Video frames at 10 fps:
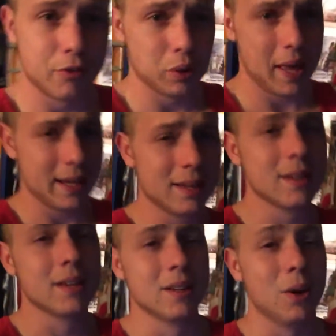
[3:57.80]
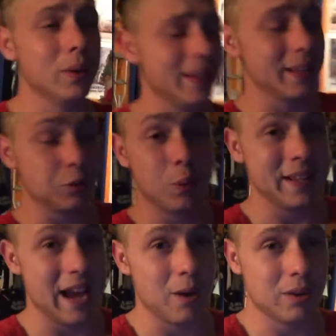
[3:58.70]
for like only like
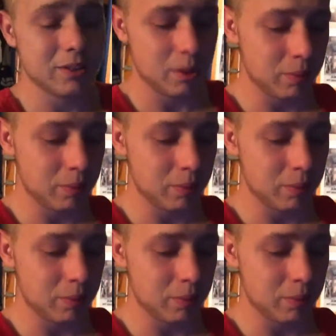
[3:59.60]
20 hours